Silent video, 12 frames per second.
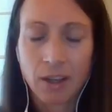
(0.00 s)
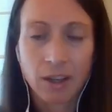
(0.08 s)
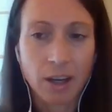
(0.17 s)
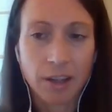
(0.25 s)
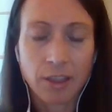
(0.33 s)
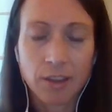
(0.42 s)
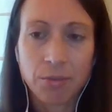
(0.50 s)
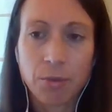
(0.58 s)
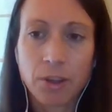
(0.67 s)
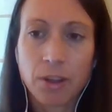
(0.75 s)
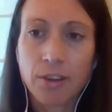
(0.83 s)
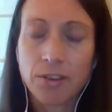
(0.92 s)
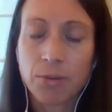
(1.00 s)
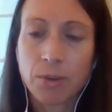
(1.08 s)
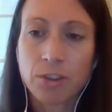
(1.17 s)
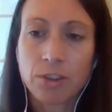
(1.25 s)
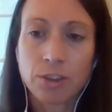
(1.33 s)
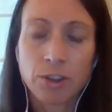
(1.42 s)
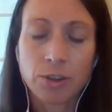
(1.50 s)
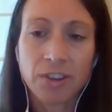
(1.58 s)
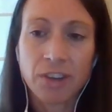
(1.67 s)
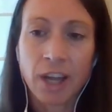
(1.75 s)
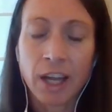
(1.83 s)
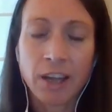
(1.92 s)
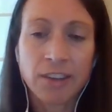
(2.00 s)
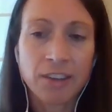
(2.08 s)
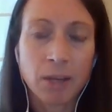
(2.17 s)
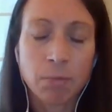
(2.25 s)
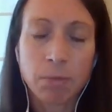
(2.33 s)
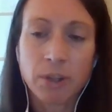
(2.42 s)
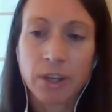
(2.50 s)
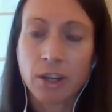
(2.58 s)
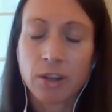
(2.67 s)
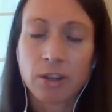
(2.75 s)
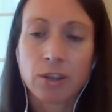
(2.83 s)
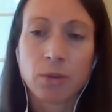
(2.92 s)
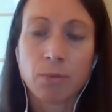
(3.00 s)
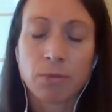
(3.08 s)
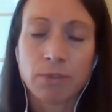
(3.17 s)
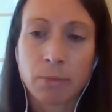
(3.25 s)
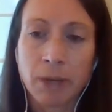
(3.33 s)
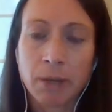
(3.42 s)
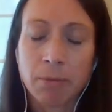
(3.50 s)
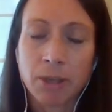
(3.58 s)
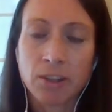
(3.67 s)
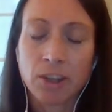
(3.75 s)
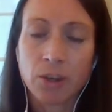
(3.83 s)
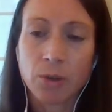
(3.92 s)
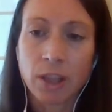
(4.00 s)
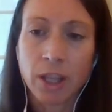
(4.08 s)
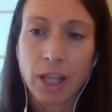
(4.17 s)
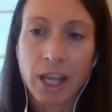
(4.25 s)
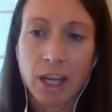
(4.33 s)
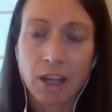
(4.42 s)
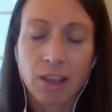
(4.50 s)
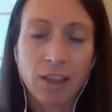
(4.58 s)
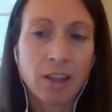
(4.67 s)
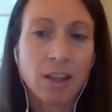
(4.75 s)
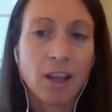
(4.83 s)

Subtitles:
Not this one. This one's true to size. Had plenty of room for my big toe in length.